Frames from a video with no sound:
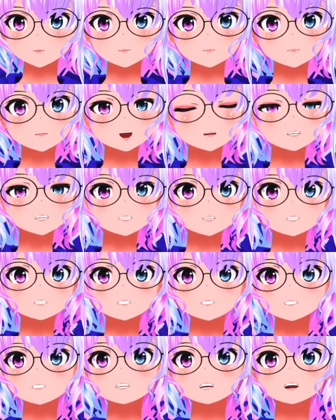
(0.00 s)
So a big
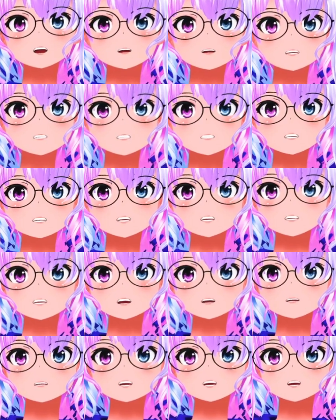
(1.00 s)
shout out goes to my friend
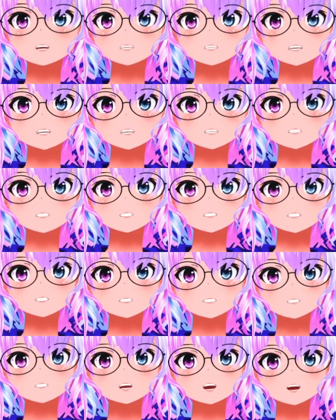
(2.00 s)
Arkanit. You can
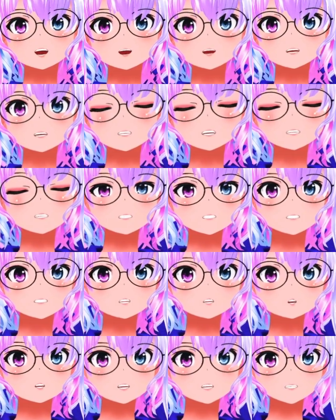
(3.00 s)
find their
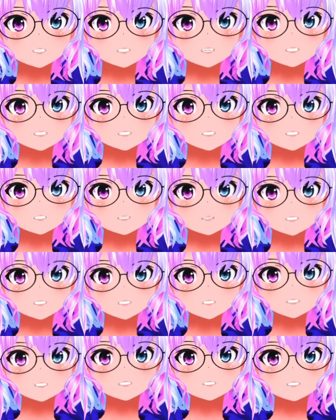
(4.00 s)
information in
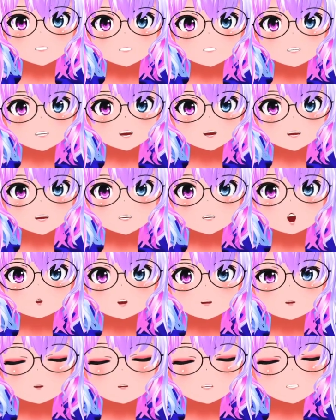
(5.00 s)
the comment or the
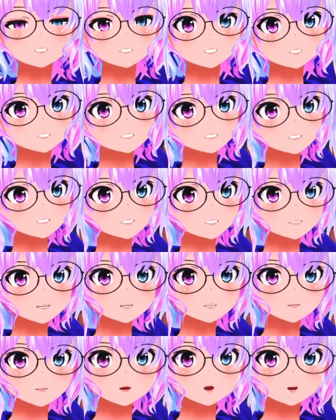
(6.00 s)
video description down
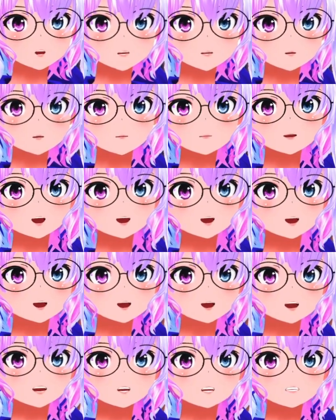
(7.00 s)
below. Uh,
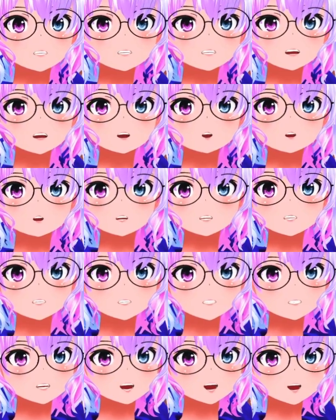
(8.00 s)
they have taken the
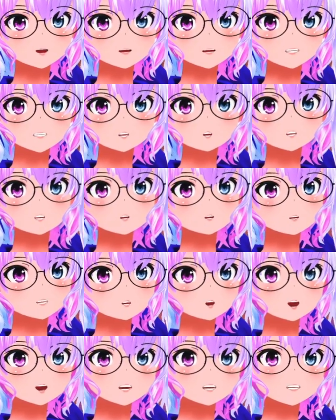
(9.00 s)
time to
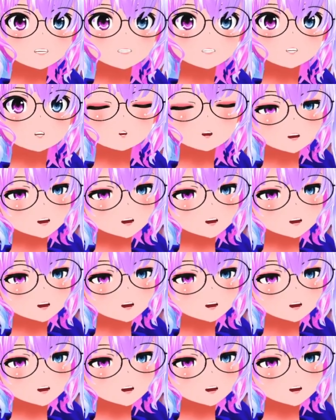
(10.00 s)
record their very